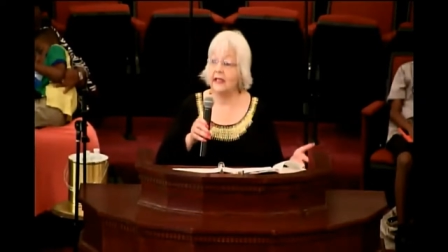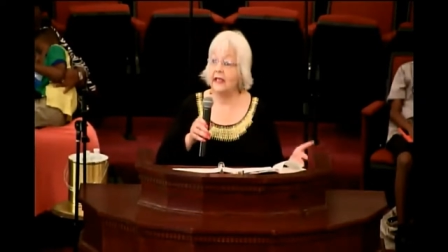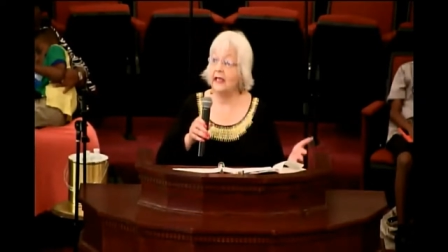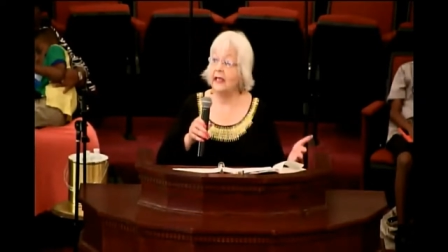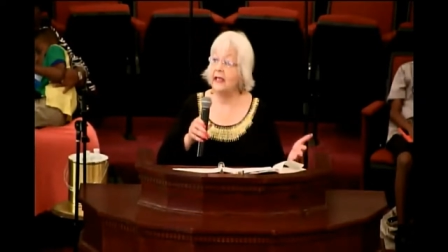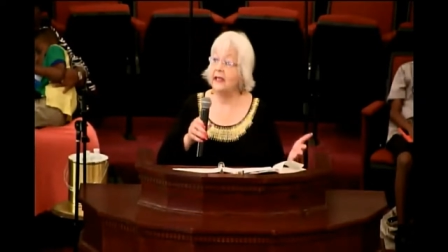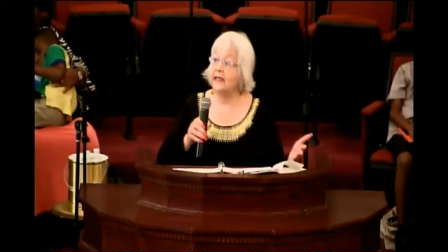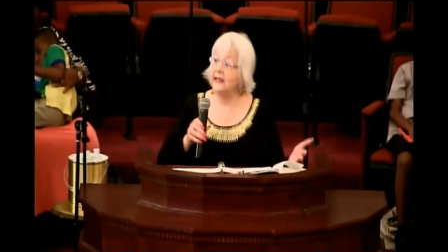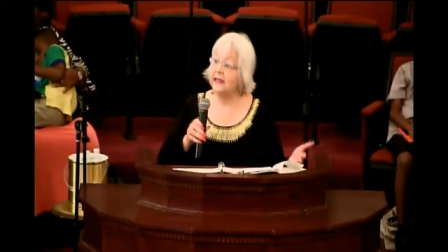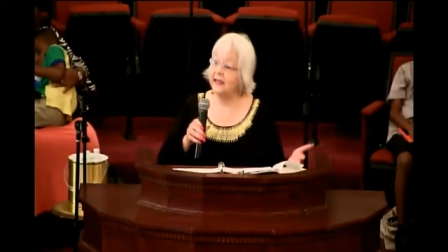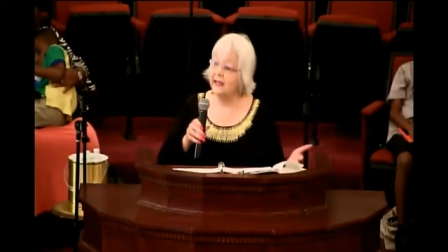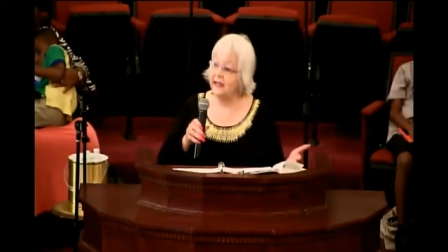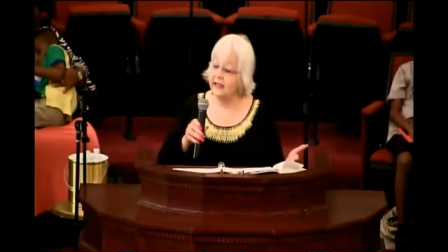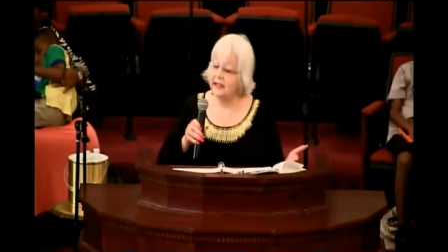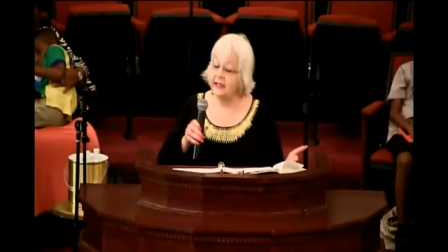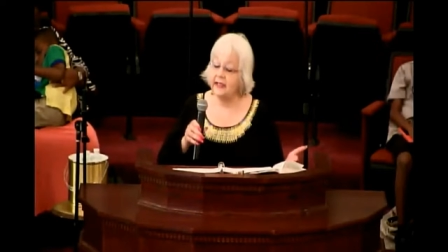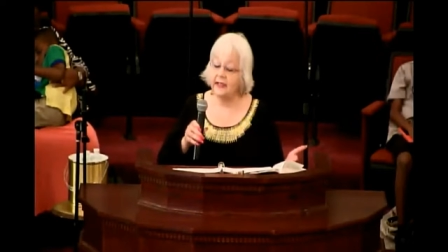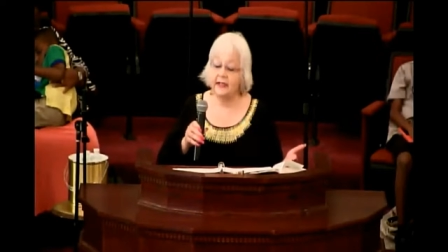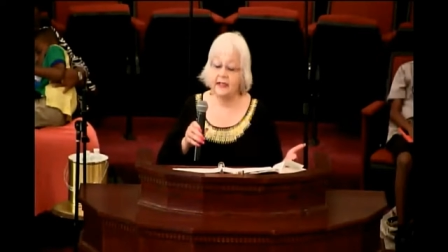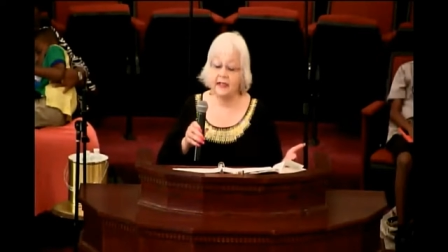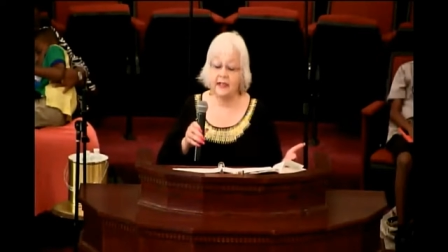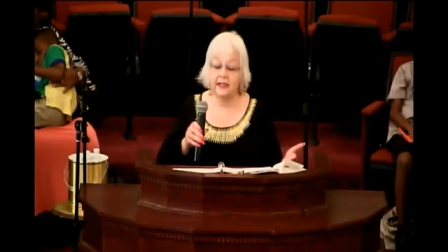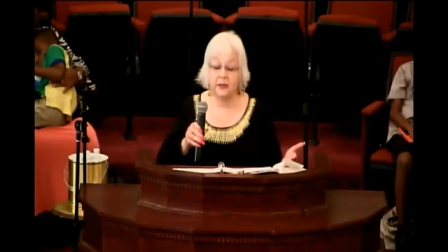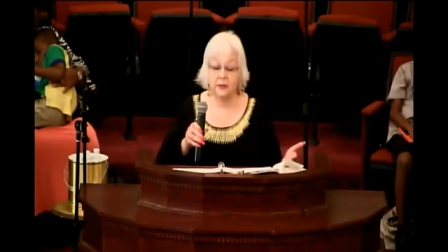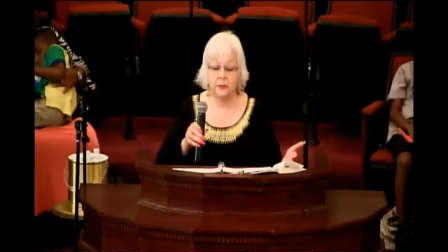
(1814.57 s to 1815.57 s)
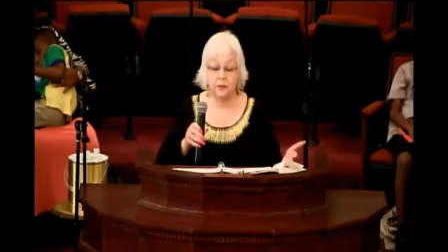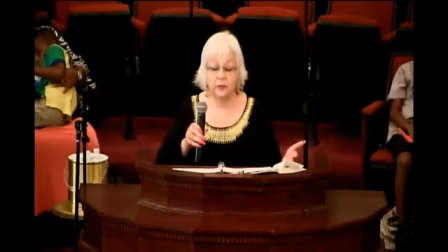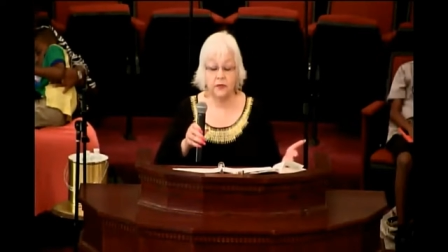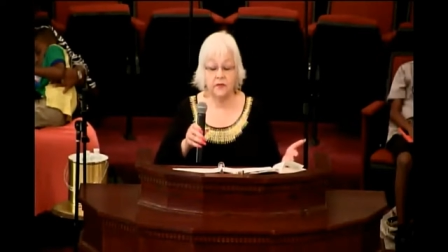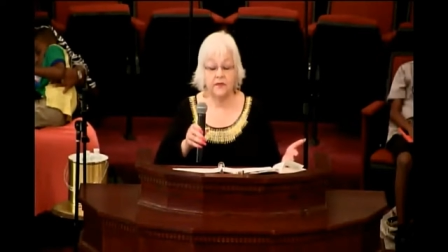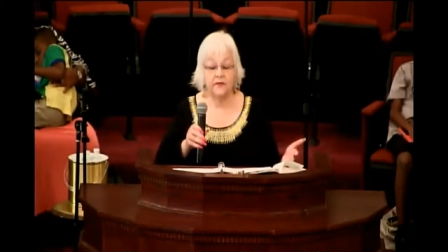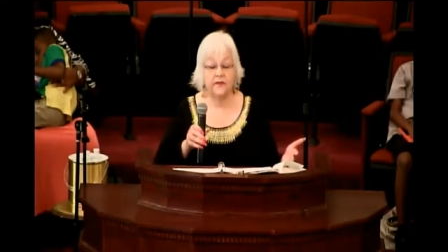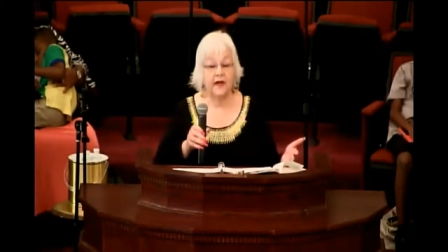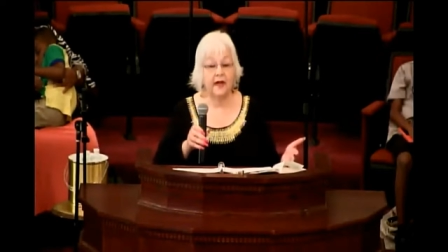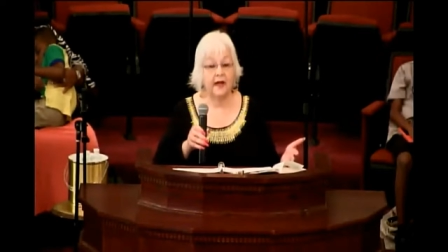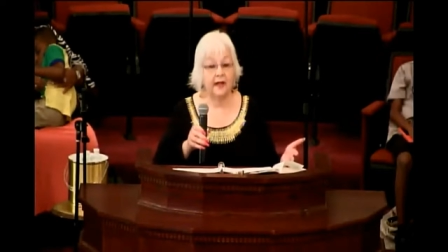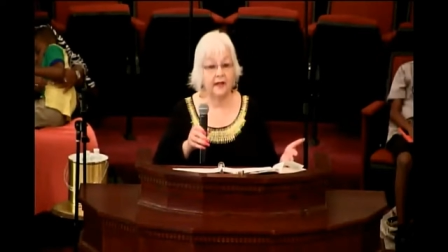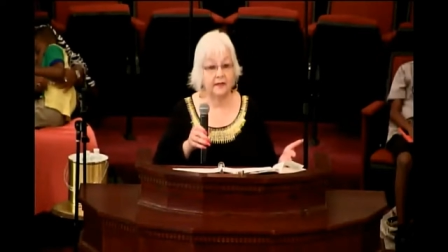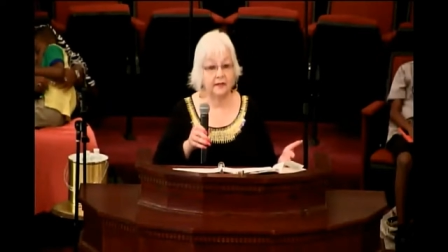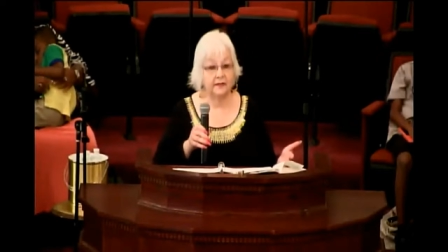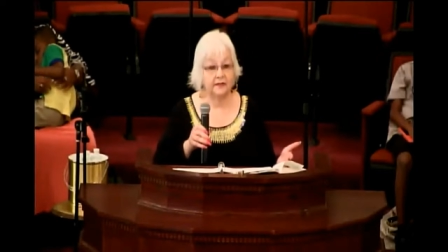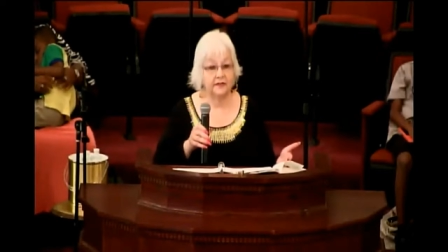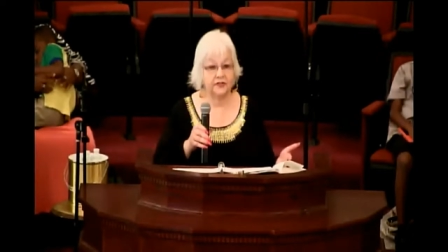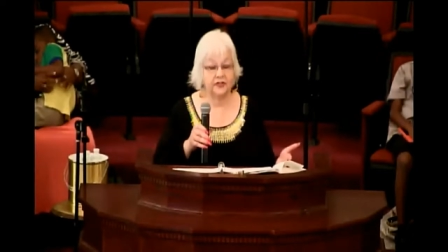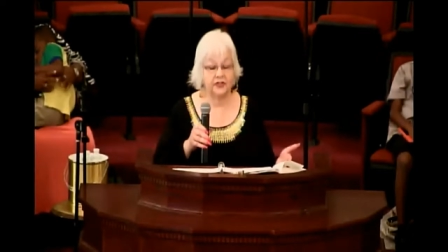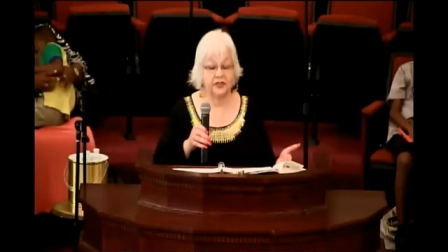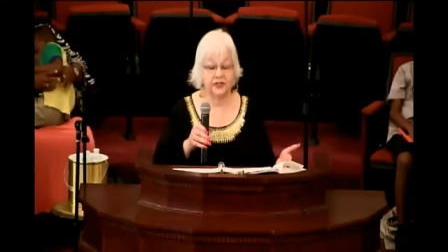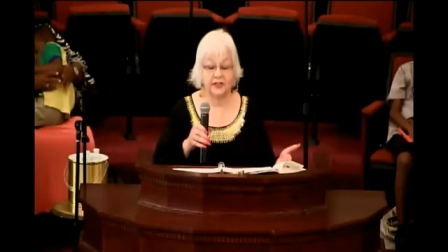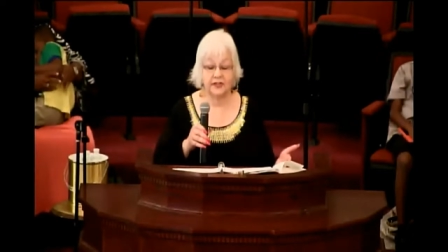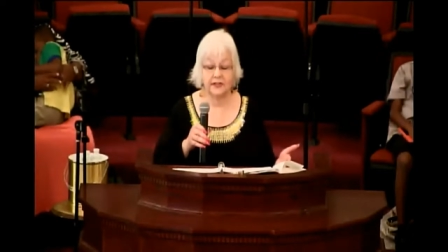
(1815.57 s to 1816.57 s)
and then he will follow
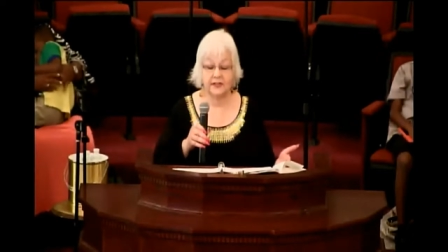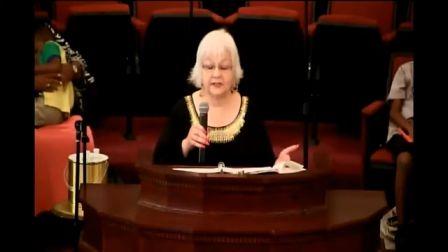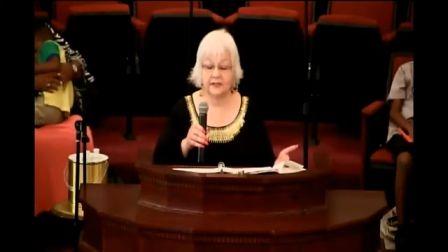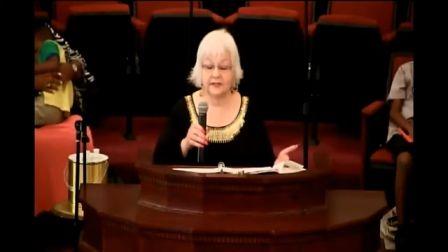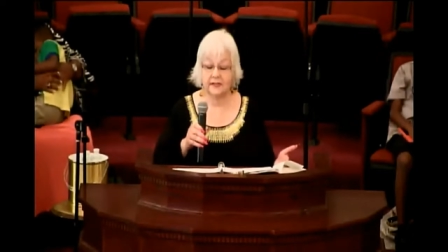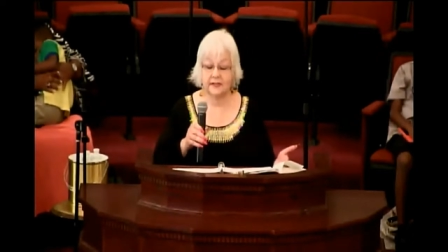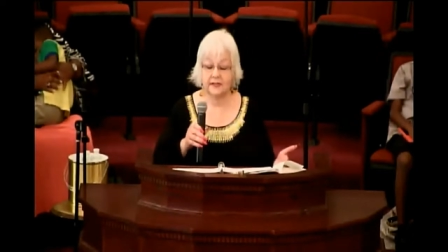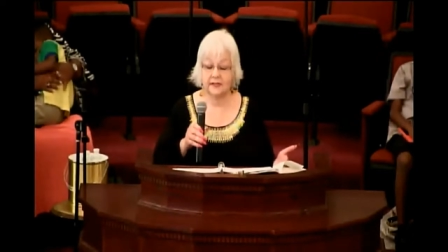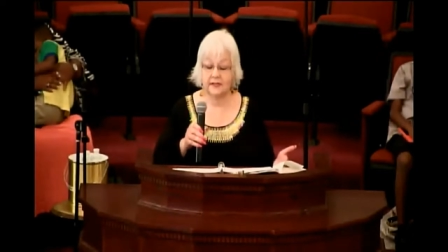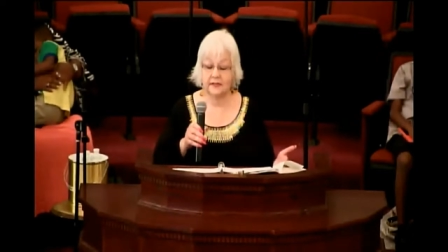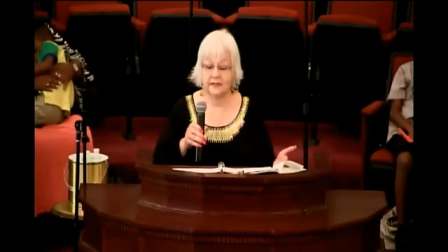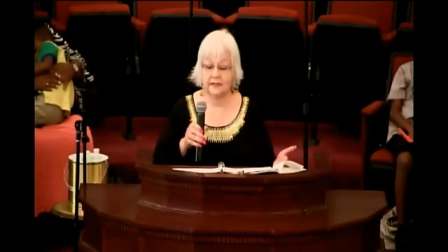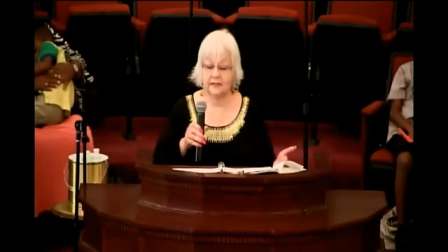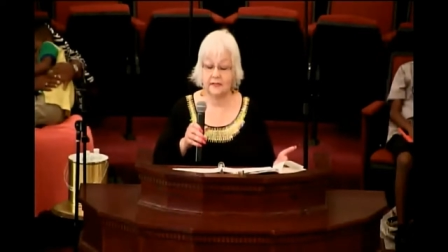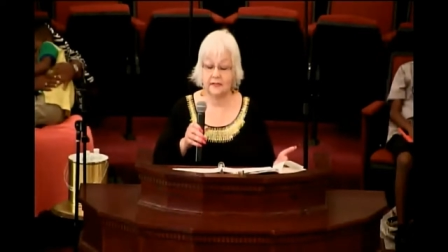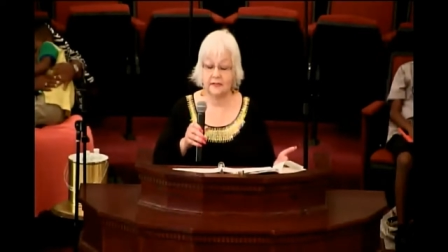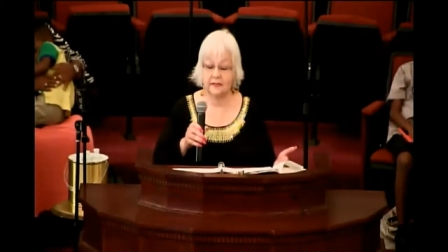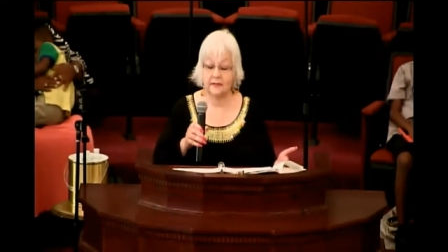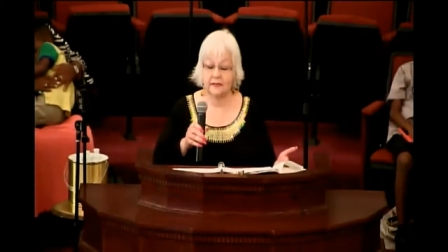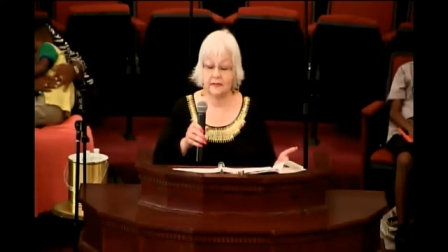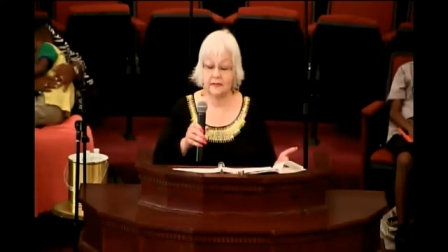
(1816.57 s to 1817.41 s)
Jesus.